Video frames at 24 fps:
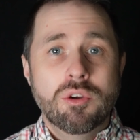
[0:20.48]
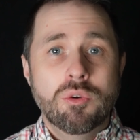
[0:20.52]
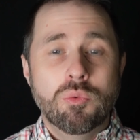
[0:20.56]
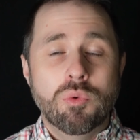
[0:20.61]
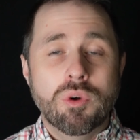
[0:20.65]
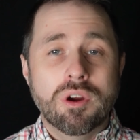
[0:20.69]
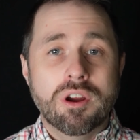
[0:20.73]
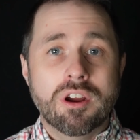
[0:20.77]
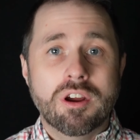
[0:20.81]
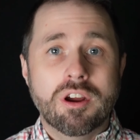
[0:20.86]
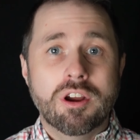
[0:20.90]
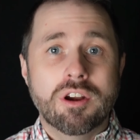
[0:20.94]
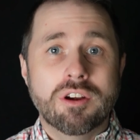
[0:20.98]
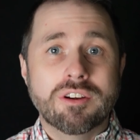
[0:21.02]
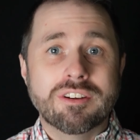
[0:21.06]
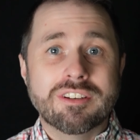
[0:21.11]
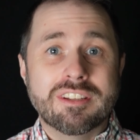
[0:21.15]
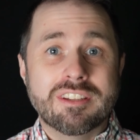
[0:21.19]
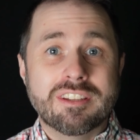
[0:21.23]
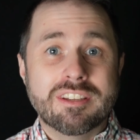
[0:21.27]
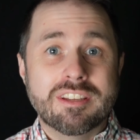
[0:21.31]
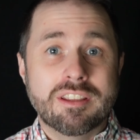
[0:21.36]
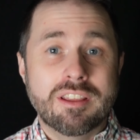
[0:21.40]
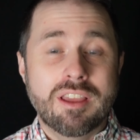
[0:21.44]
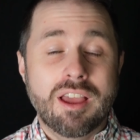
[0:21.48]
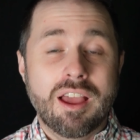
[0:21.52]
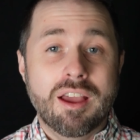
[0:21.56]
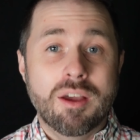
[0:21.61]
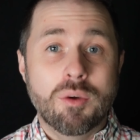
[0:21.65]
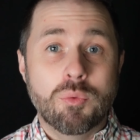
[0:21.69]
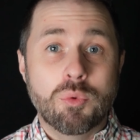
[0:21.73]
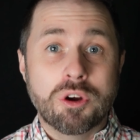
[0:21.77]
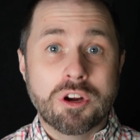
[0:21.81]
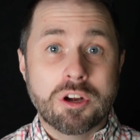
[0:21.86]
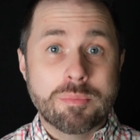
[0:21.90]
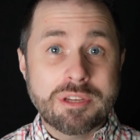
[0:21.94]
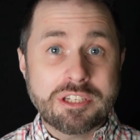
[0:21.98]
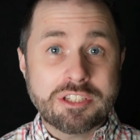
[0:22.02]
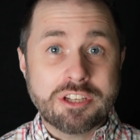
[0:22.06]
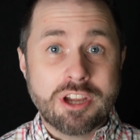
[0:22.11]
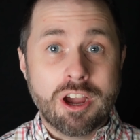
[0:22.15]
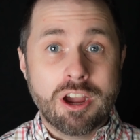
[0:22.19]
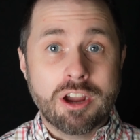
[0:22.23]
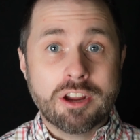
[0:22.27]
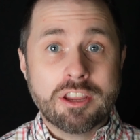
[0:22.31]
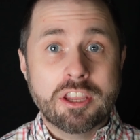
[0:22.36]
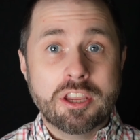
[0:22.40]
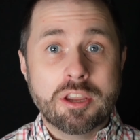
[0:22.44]
where we're going to be
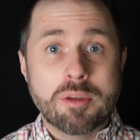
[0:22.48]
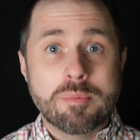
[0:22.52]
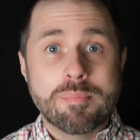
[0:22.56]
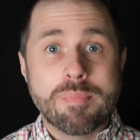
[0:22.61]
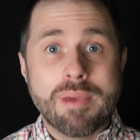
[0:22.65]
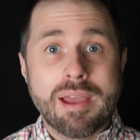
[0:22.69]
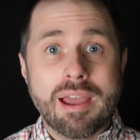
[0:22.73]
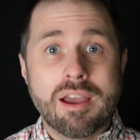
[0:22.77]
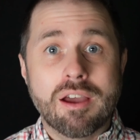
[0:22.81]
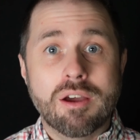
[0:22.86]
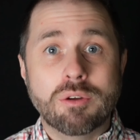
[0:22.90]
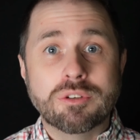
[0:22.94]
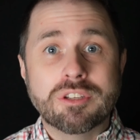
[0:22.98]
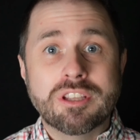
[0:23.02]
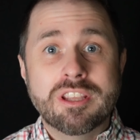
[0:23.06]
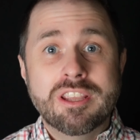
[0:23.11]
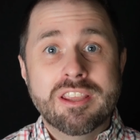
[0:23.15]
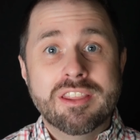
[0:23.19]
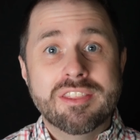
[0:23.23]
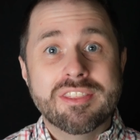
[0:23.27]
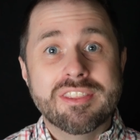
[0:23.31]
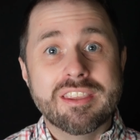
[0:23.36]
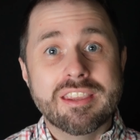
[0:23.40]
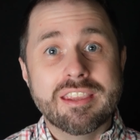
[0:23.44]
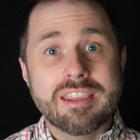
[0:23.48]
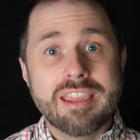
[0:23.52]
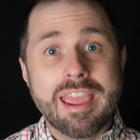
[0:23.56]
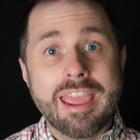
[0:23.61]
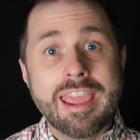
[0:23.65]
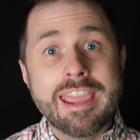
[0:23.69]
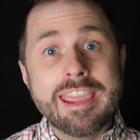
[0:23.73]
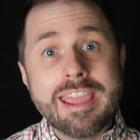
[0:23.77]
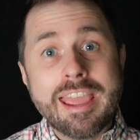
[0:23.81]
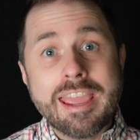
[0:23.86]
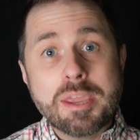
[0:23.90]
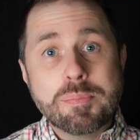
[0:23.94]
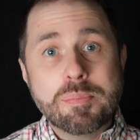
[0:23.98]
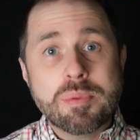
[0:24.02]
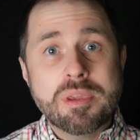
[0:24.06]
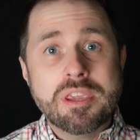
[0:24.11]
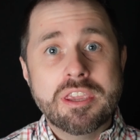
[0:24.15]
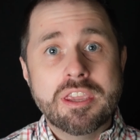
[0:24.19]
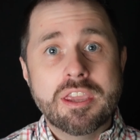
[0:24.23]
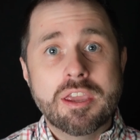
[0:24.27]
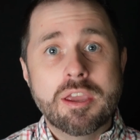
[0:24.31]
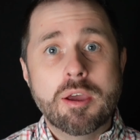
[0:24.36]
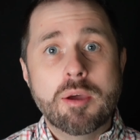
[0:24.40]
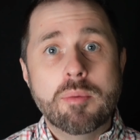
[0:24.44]
talking about the
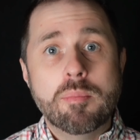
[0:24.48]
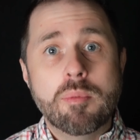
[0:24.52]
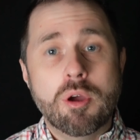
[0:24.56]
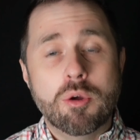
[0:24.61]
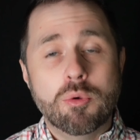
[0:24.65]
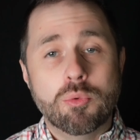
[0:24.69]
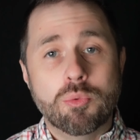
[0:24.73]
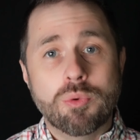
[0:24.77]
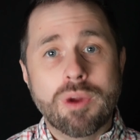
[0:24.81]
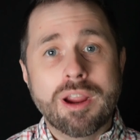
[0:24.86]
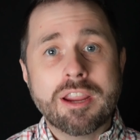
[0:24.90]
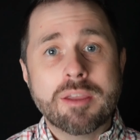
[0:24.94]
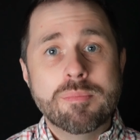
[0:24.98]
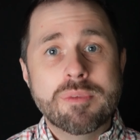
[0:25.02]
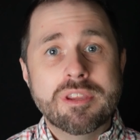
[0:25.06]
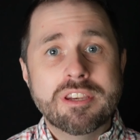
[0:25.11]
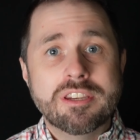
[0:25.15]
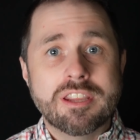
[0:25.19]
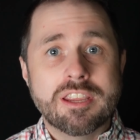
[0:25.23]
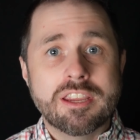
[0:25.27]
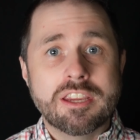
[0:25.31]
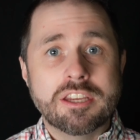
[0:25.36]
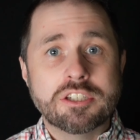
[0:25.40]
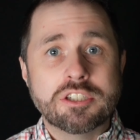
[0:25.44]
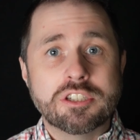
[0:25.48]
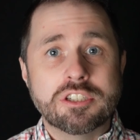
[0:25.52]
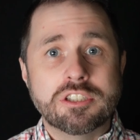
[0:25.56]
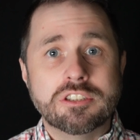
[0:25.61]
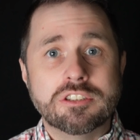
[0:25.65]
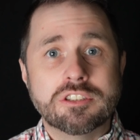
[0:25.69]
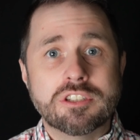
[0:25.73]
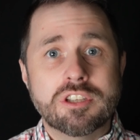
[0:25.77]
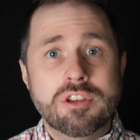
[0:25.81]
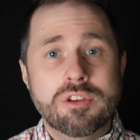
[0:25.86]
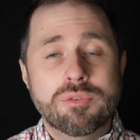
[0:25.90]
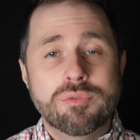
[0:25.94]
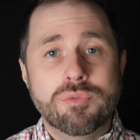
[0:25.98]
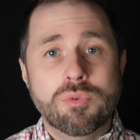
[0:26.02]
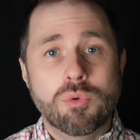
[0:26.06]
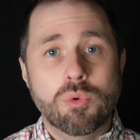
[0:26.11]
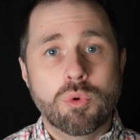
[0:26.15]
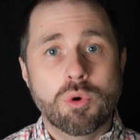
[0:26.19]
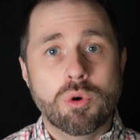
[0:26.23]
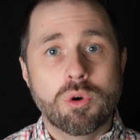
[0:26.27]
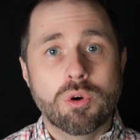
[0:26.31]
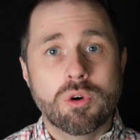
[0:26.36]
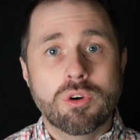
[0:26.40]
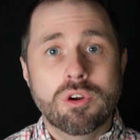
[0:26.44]
AAPM recommendations
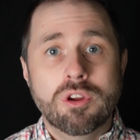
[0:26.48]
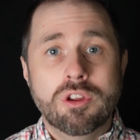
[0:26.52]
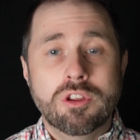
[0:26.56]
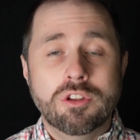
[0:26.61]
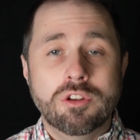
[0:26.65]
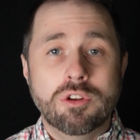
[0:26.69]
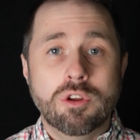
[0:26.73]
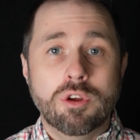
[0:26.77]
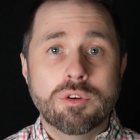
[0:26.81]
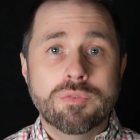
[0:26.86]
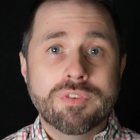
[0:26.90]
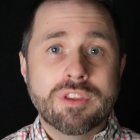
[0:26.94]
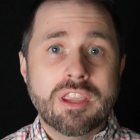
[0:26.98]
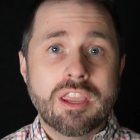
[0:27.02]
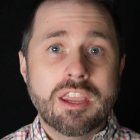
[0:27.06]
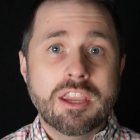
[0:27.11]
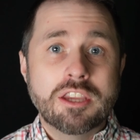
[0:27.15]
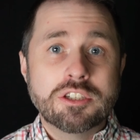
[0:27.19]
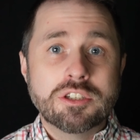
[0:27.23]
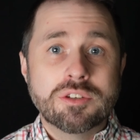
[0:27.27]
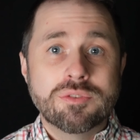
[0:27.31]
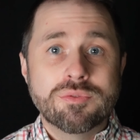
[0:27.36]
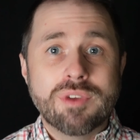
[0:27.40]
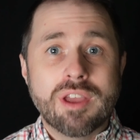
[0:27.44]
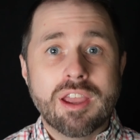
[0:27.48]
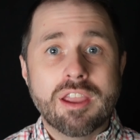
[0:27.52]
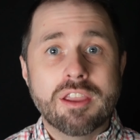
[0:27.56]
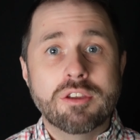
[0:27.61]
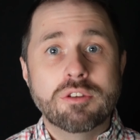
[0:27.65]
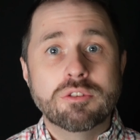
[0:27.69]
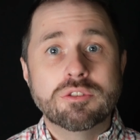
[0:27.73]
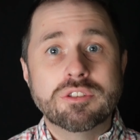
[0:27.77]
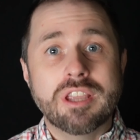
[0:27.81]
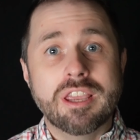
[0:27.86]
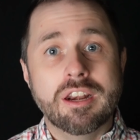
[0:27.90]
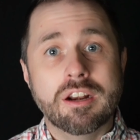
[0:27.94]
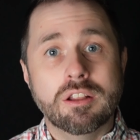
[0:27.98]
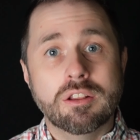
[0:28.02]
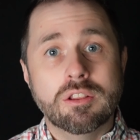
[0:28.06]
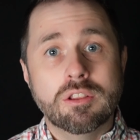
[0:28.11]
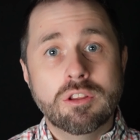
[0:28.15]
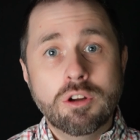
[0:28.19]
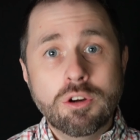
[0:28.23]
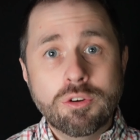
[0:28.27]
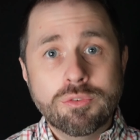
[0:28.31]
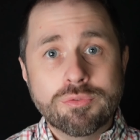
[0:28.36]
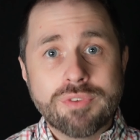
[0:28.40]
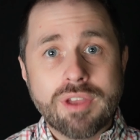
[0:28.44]
for notification values and
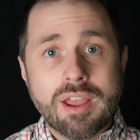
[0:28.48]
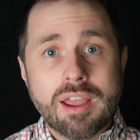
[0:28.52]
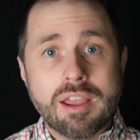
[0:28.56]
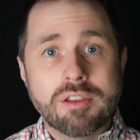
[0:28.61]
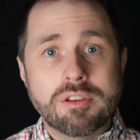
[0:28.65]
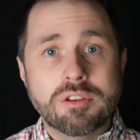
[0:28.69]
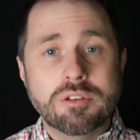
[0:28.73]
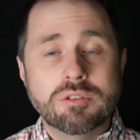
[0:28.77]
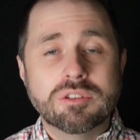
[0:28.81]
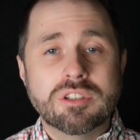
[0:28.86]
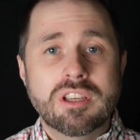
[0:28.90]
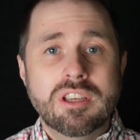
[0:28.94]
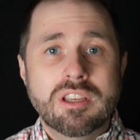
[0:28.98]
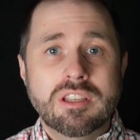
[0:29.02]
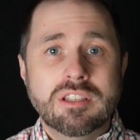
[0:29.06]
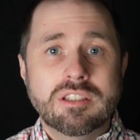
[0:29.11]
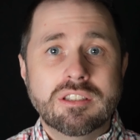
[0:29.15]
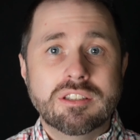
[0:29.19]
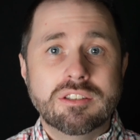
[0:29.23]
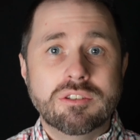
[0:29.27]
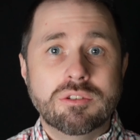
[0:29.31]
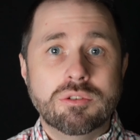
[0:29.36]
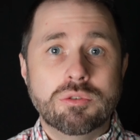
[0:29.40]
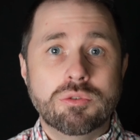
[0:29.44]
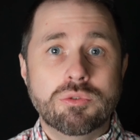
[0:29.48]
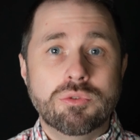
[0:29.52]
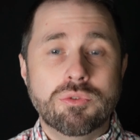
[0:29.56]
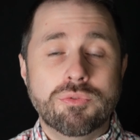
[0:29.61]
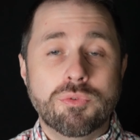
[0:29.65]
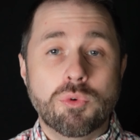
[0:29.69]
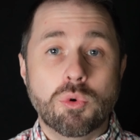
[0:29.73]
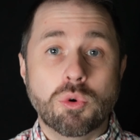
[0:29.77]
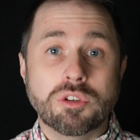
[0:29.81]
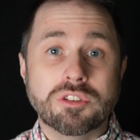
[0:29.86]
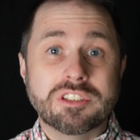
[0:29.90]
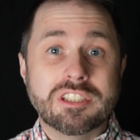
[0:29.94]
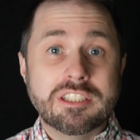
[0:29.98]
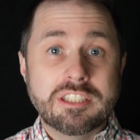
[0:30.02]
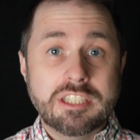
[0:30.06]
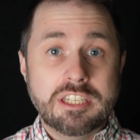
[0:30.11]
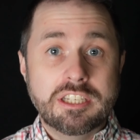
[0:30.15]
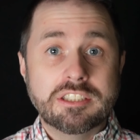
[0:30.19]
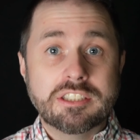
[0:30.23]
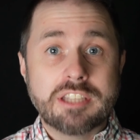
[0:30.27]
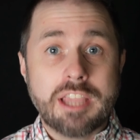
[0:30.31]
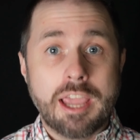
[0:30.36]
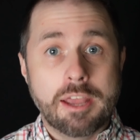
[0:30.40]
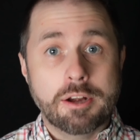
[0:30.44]
alert values for
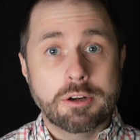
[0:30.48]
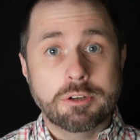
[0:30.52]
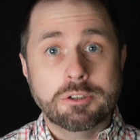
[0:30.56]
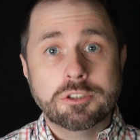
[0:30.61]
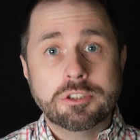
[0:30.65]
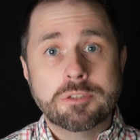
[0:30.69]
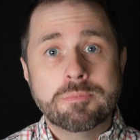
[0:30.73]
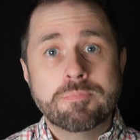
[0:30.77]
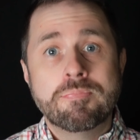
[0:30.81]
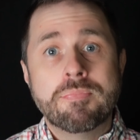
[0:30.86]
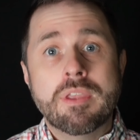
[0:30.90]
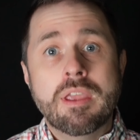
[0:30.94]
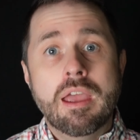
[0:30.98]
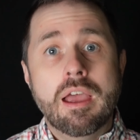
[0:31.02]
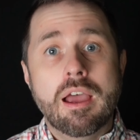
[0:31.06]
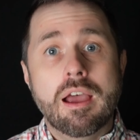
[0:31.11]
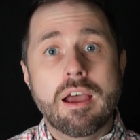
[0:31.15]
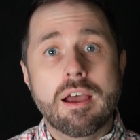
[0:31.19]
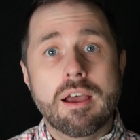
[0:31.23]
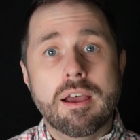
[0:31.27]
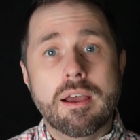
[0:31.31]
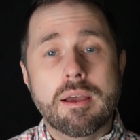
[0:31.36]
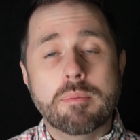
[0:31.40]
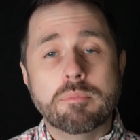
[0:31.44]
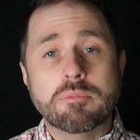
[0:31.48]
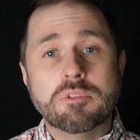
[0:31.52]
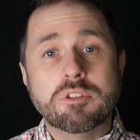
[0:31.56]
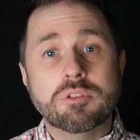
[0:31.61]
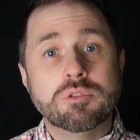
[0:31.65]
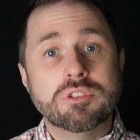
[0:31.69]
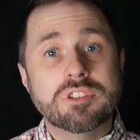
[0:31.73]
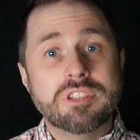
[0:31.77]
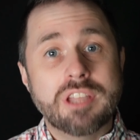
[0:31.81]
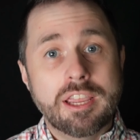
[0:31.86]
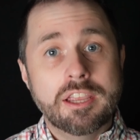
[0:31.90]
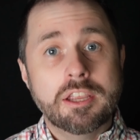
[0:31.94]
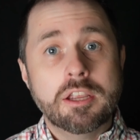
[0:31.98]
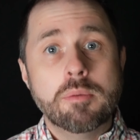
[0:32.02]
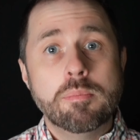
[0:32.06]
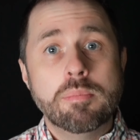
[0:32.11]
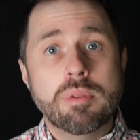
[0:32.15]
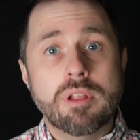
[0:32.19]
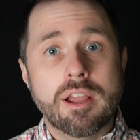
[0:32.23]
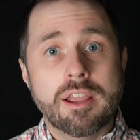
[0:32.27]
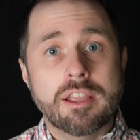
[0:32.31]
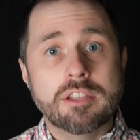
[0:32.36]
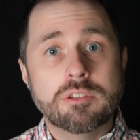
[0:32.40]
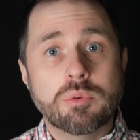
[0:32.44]
CT scanners to stay in
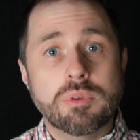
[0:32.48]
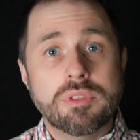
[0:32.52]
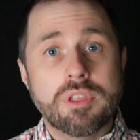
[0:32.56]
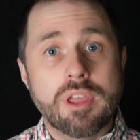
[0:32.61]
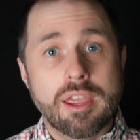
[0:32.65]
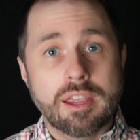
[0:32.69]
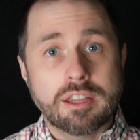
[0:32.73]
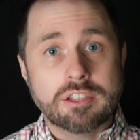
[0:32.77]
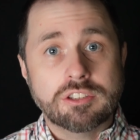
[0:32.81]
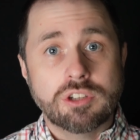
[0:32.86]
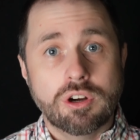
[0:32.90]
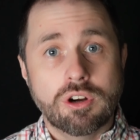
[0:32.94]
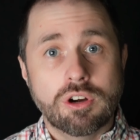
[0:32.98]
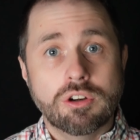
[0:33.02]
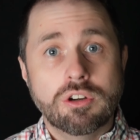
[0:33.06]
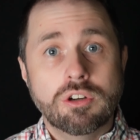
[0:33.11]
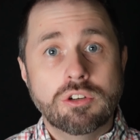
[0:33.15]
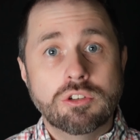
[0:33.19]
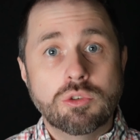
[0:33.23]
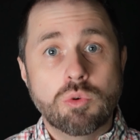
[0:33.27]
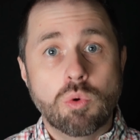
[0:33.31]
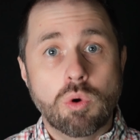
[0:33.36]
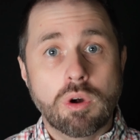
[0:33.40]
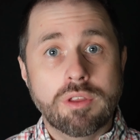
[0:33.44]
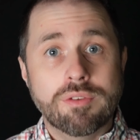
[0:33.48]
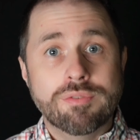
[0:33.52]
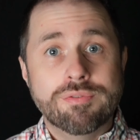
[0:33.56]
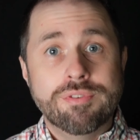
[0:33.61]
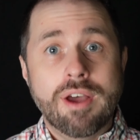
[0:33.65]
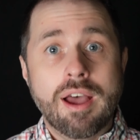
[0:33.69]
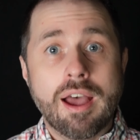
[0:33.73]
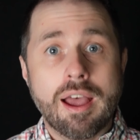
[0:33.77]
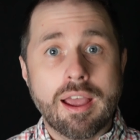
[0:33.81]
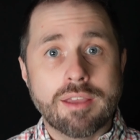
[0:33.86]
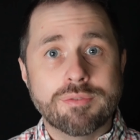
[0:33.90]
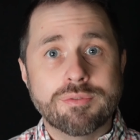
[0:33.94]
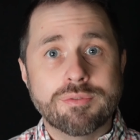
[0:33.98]
compliance with XR25.